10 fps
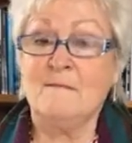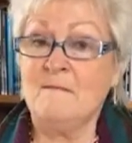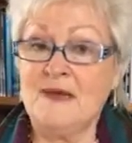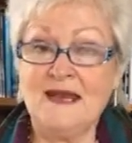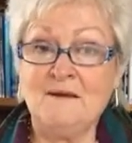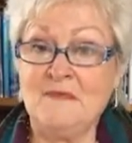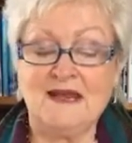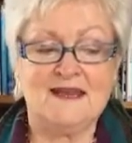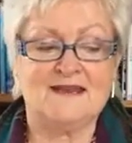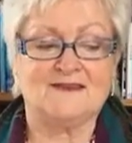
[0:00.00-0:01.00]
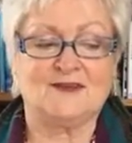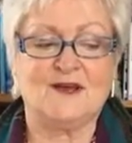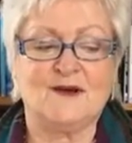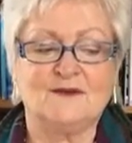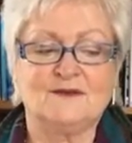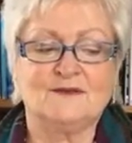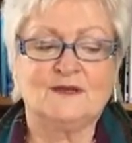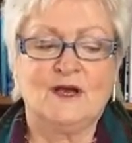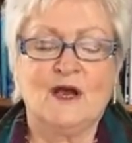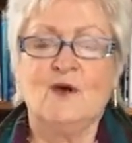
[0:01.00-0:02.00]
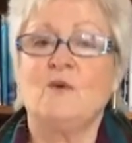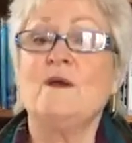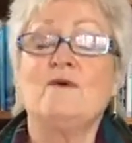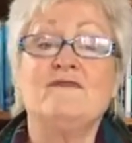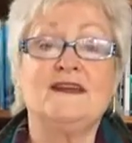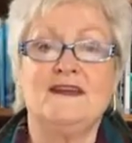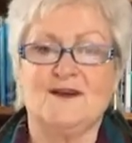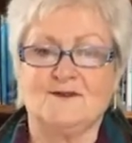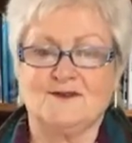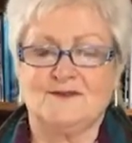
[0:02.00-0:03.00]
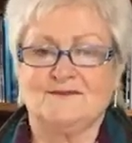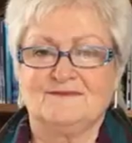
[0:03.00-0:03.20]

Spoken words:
many years ago, we were videoed